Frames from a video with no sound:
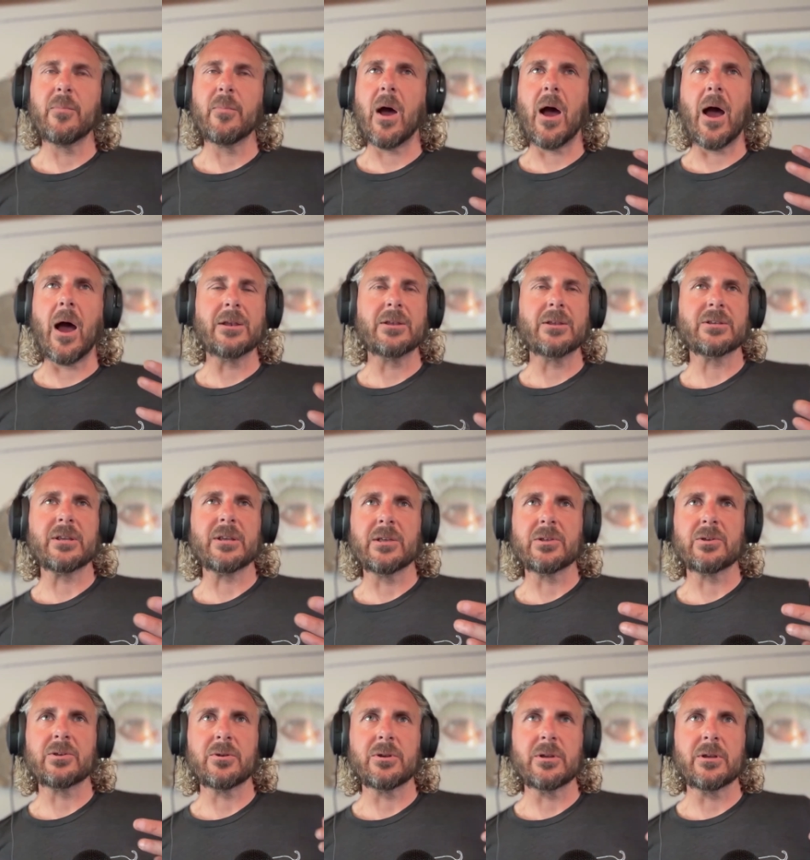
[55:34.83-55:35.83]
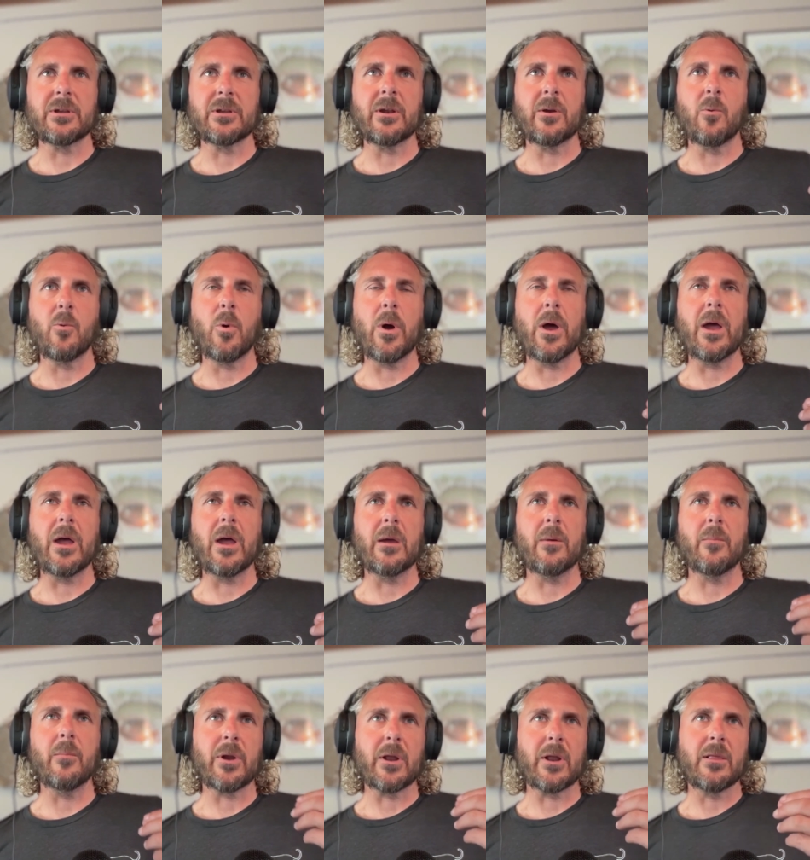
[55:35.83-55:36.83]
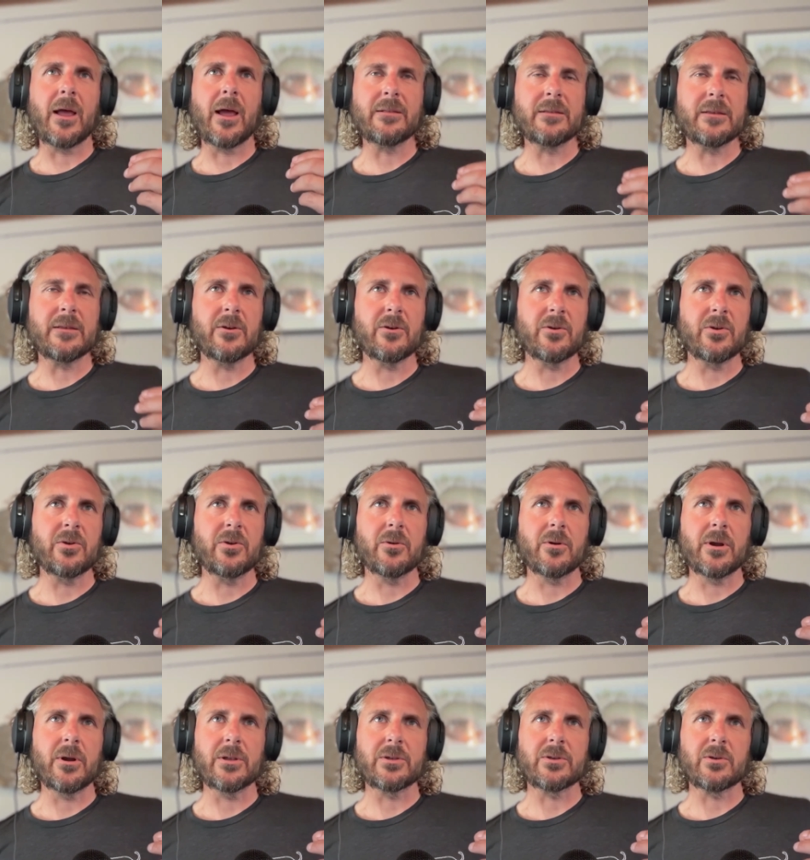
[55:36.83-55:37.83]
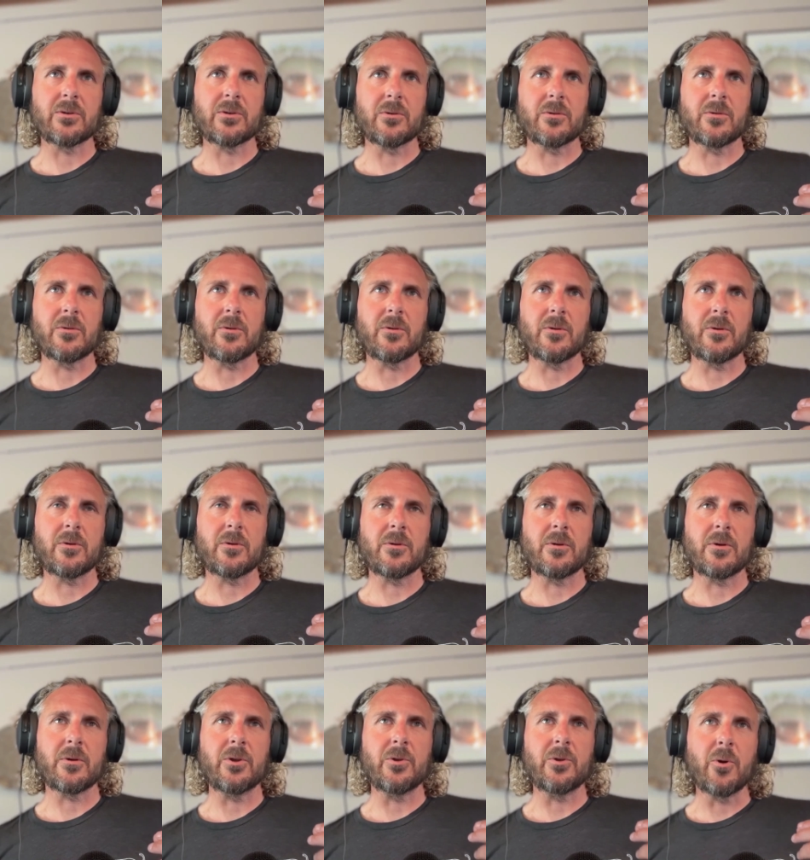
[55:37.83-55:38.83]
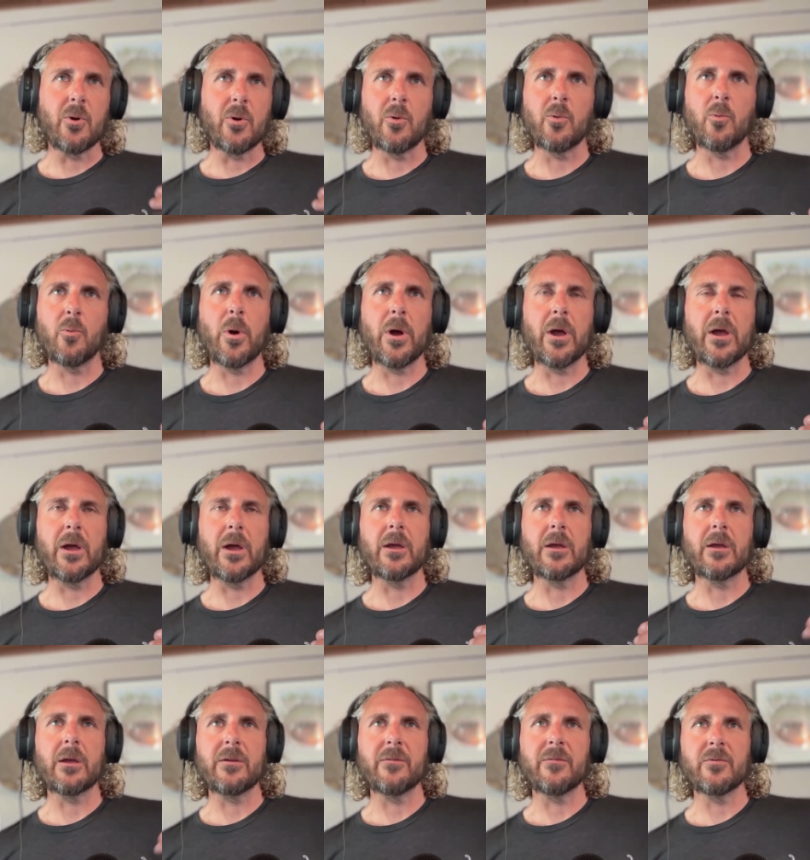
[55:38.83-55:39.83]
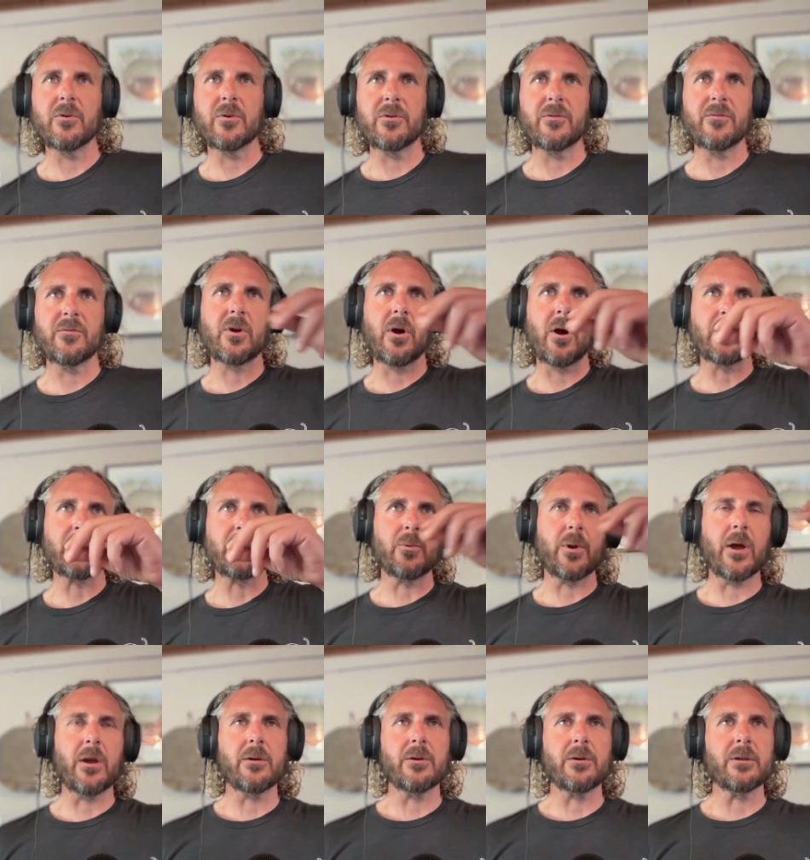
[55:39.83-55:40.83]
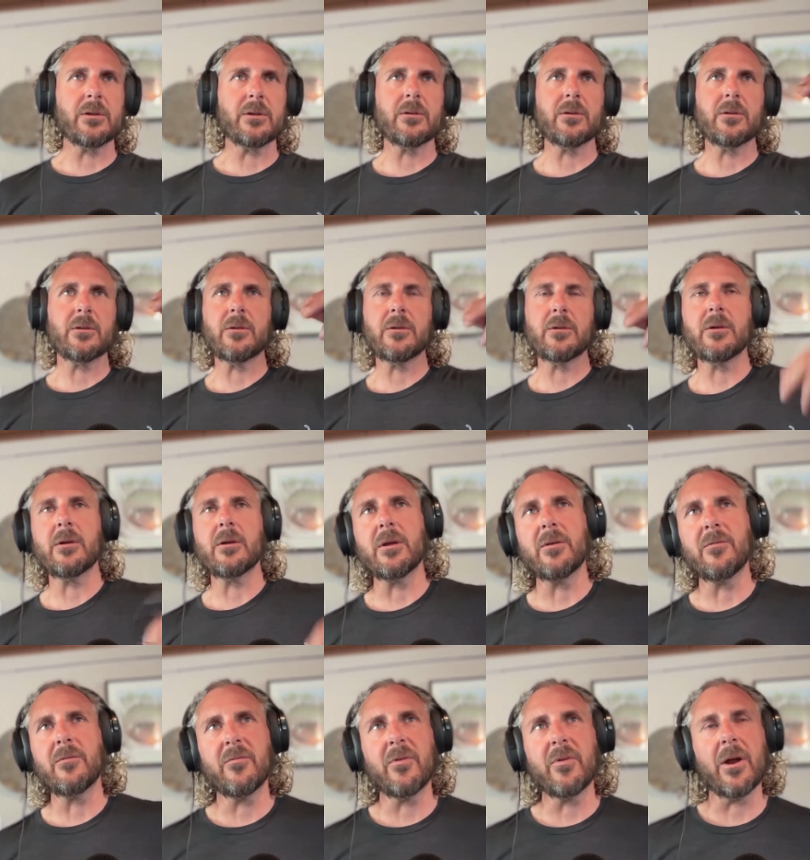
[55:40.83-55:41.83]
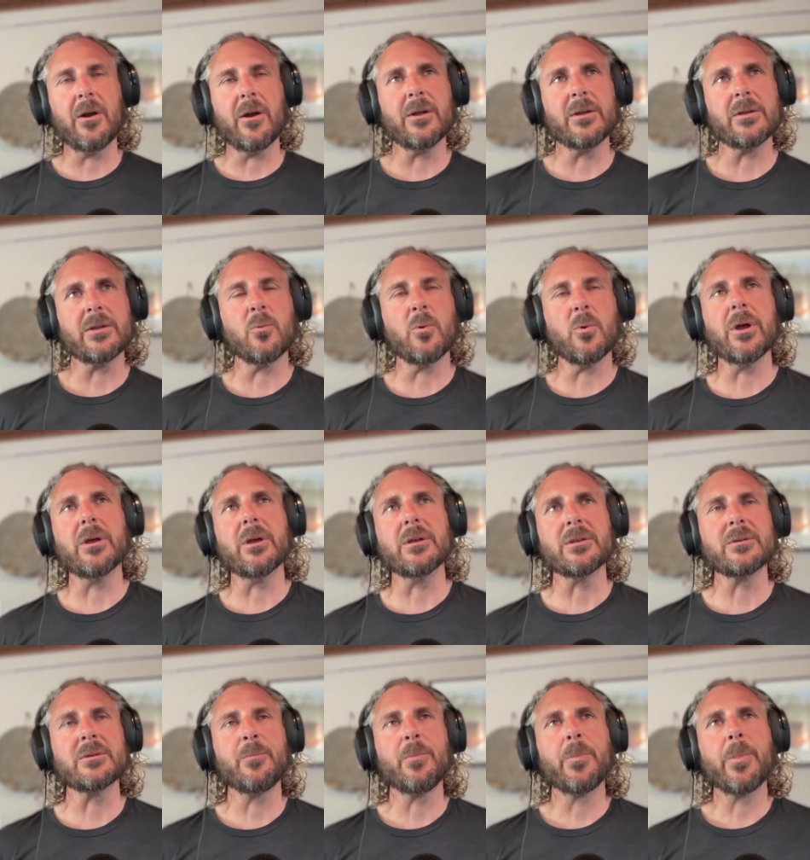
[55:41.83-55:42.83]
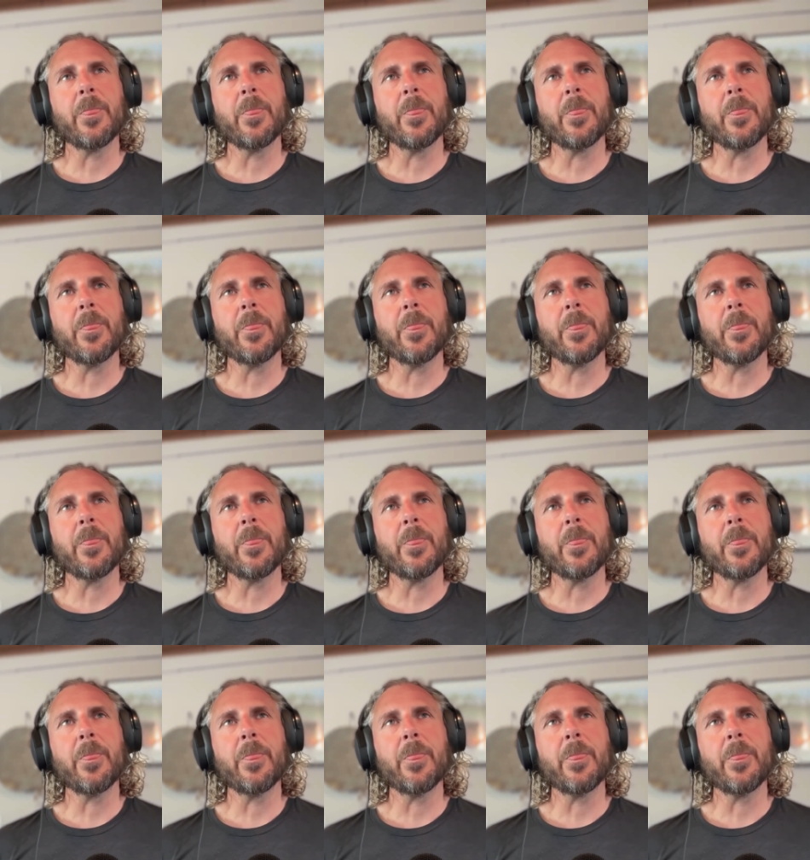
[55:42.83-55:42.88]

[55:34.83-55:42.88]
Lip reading: I just answered it in a way, but I'd like to hear your answer in your own way, even though you've talked around it in various ways.